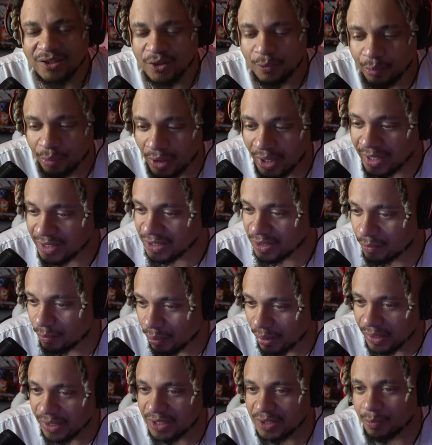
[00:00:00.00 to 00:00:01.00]
act
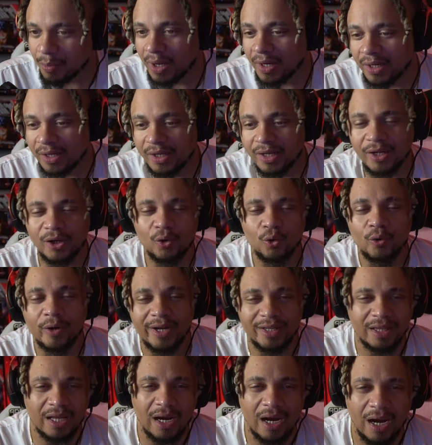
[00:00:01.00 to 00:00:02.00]
surprised and bleached by the n***
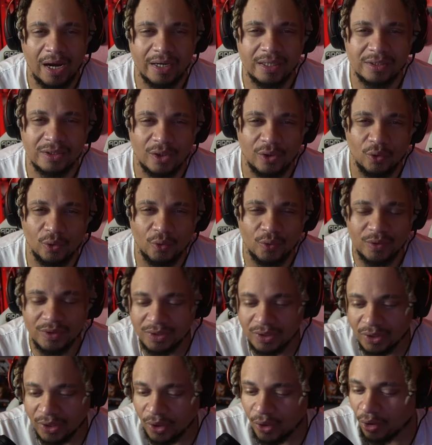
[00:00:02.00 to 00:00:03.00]
who got their eyes
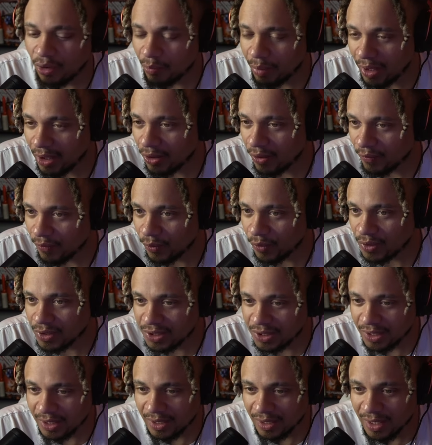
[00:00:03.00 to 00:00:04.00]
closed looking all
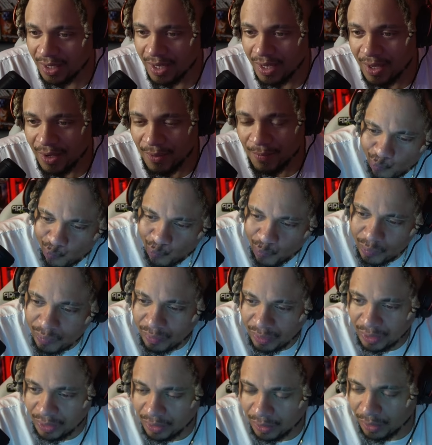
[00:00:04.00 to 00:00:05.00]
powerful and
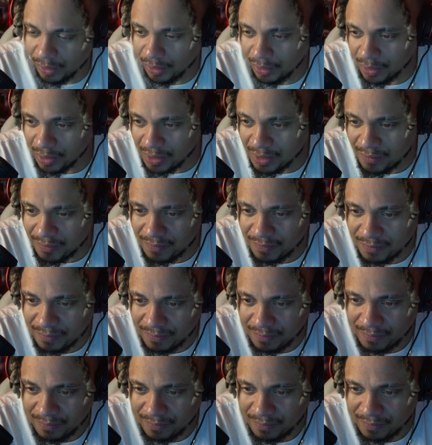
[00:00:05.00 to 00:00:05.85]
Oh